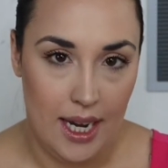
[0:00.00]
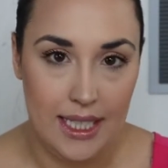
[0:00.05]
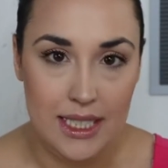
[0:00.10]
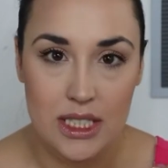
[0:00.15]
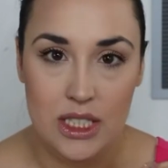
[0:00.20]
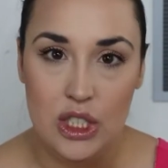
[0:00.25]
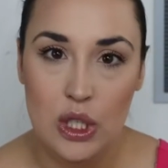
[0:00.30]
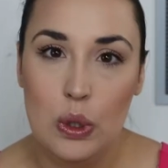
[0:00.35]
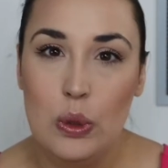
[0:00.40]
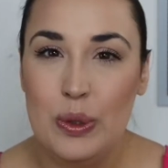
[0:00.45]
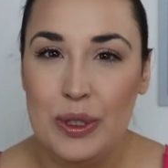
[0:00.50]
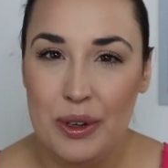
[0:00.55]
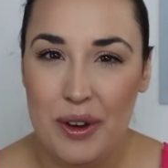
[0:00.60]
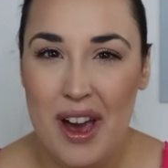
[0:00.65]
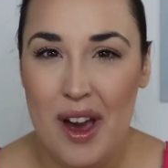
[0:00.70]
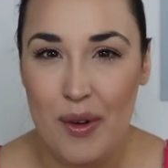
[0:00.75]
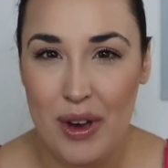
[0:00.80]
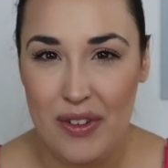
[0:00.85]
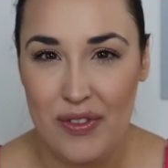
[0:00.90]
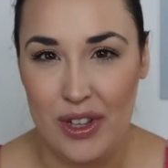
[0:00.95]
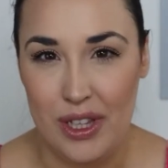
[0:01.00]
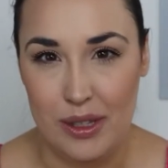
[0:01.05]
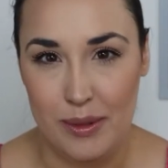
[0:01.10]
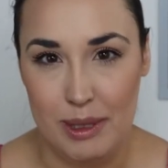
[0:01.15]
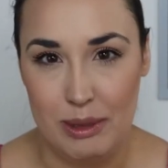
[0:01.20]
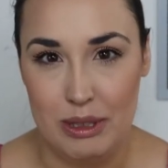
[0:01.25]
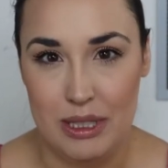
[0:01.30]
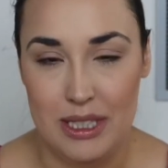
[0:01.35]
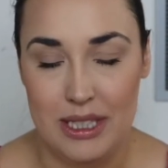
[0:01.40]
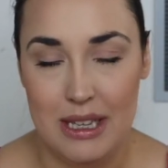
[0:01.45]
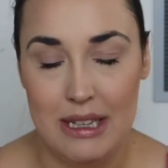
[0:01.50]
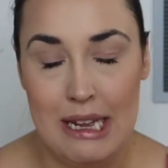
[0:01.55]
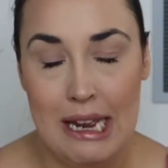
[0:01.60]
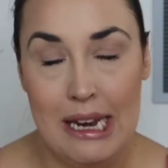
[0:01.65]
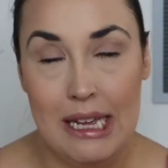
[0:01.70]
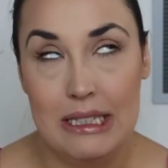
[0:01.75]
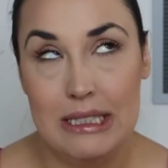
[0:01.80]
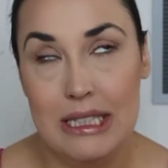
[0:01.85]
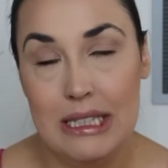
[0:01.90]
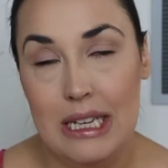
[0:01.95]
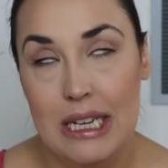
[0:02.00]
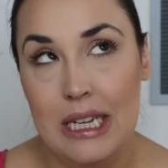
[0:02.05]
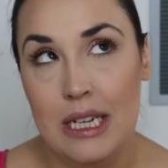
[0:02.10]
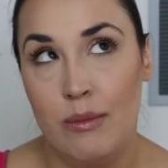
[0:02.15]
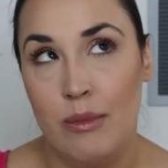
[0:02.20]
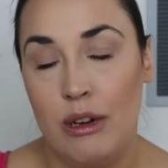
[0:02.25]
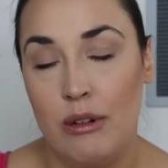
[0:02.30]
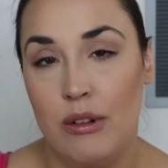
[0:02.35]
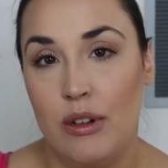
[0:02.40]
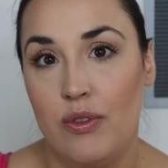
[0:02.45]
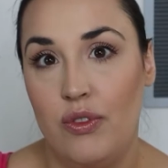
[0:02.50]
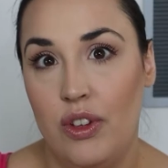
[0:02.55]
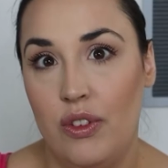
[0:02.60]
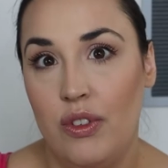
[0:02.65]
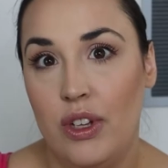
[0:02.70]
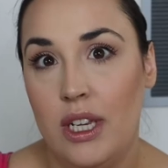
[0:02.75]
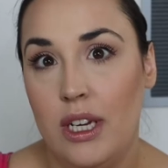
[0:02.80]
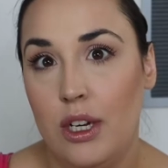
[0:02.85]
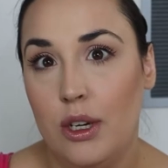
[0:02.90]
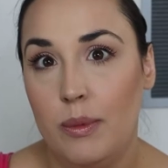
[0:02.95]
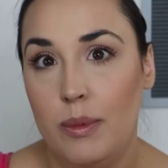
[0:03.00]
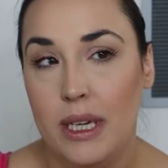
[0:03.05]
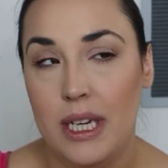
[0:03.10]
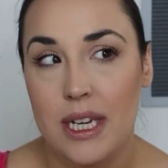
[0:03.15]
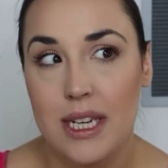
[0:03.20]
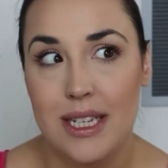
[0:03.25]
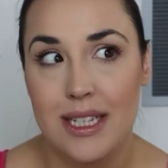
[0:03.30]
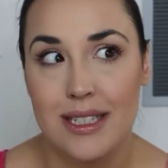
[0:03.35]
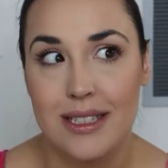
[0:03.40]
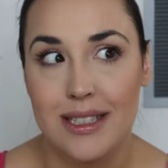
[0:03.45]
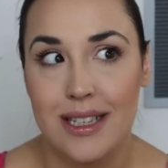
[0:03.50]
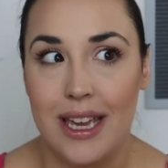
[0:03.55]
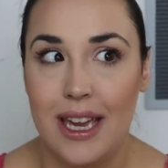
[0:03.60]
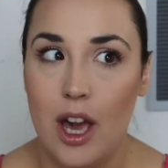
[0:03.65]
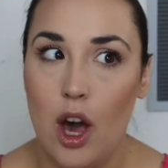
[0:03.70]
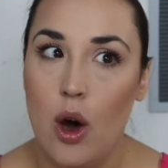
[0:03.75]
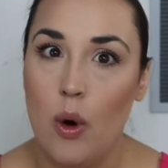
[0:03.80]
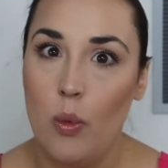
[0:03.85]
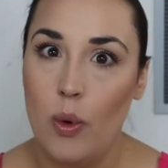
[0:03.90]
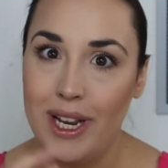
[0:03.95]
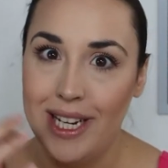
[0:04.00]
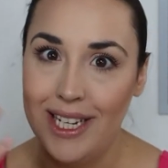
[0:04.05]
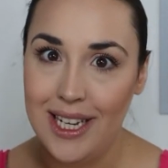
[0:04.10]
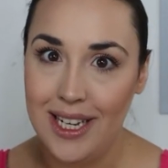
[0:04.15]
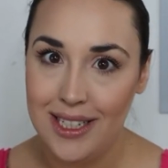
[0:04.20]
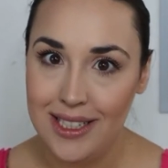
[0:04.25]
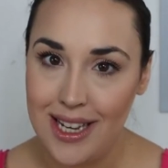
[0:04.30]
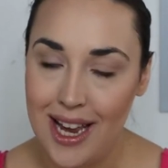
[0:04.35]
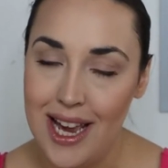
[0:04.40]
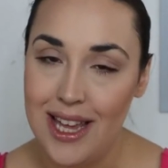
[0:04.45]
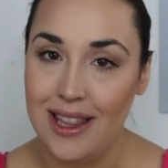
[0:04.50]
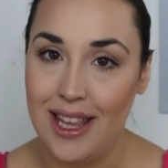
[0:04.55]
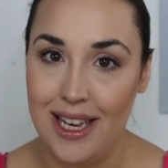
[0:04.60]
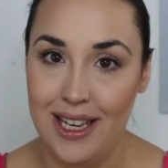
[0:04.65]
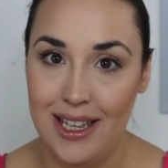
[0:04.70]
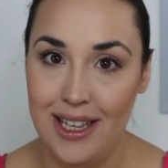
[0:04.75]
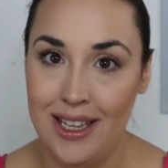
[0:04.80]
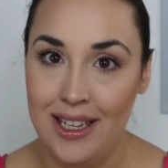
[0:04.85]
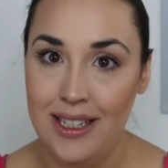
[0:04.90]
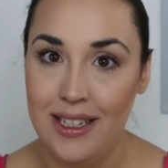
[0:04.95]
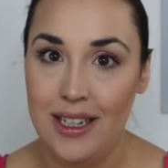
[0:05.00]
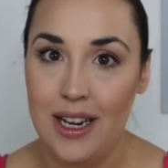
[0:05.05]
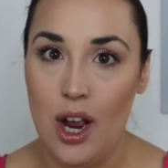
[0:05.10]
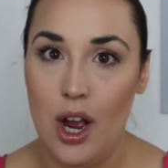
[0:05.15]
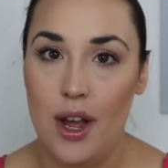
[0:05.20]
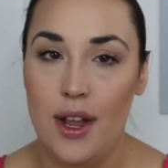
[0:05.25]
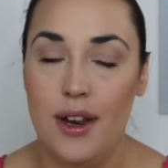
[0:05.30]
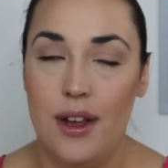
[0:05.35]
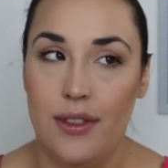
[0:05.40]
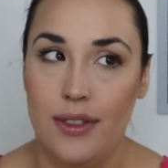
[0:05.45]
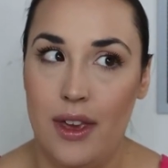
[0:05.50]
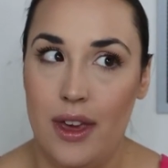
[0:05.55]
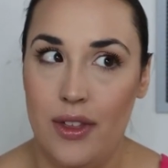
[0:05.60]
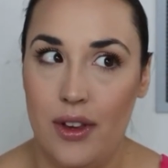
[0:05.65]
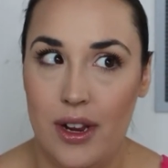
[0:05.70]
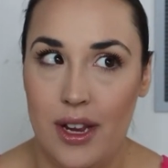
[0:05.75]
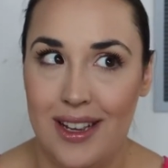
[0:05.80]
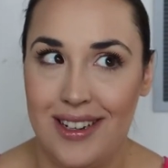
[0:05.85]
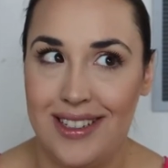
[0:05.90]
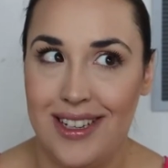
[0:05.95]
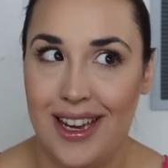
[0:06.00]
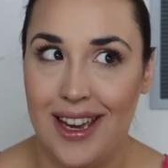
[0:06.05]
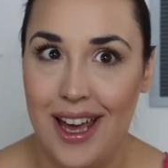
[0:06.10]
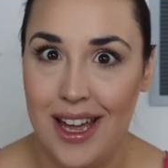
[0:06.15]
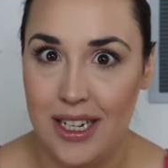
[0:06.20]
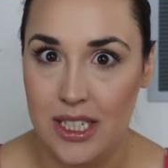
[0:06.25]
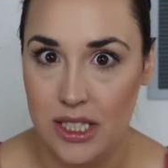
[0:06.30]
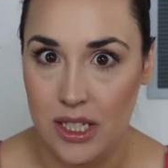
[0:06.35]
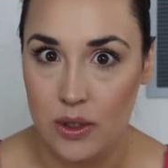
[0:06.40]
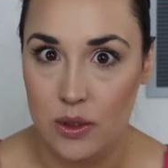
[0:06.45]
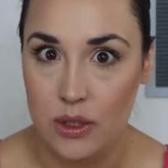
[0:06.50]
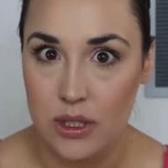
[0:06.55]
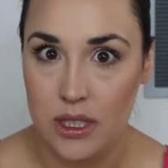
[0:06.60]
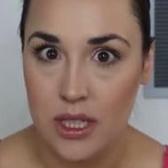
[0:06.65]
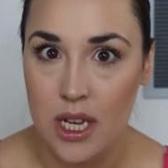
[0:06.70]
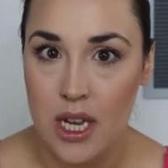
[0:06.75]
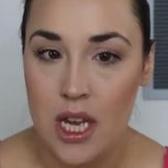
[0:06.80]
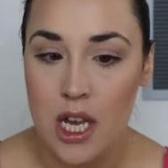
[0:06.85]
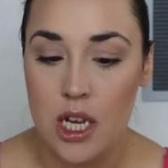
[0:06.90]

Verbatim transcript: I don't know how I feel about this. And I said that in my review video because, like, on one hand, I like it, and on the other hand, I kind of don't.